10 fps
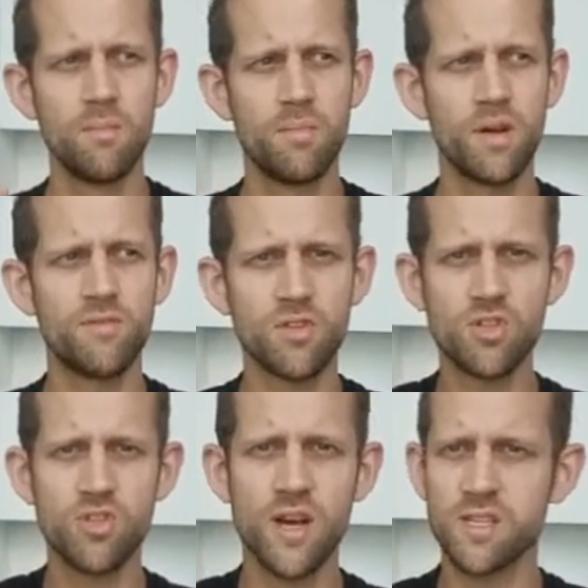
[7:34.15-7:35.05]
but if you're
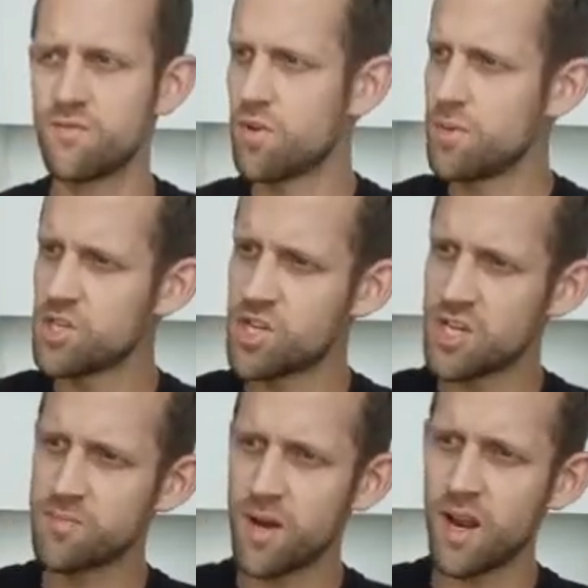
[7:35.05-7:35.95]
stressed, if you're being
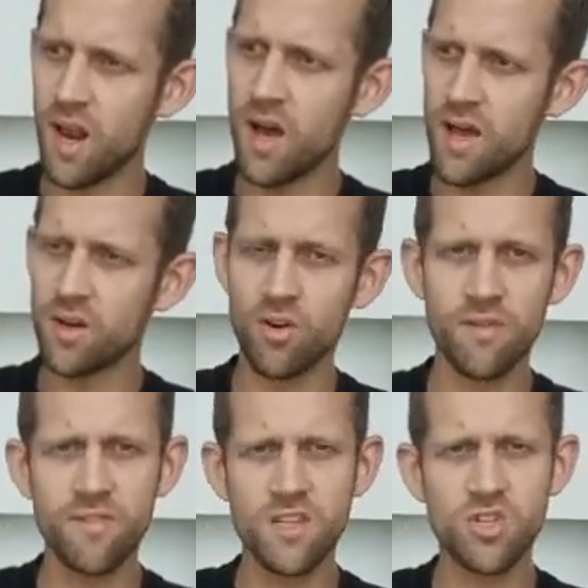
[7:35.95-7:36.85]
chased by a lion, or
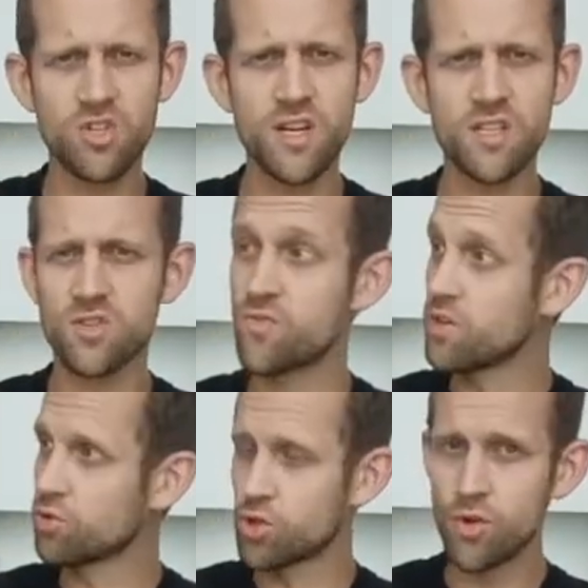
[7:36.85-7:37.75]
if this stress is
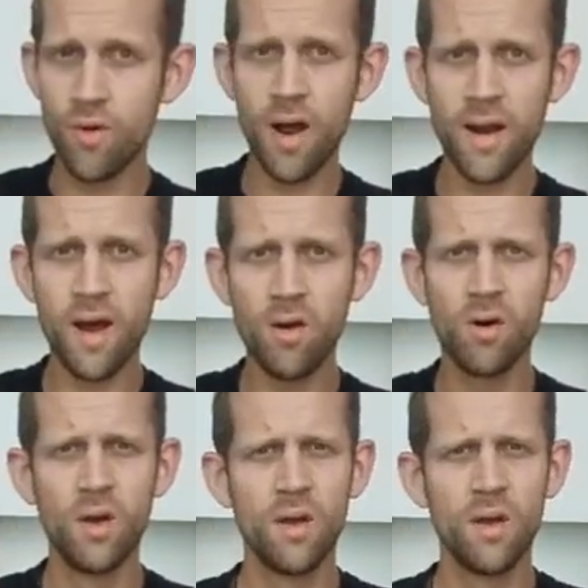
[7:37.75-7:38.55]
real true right now,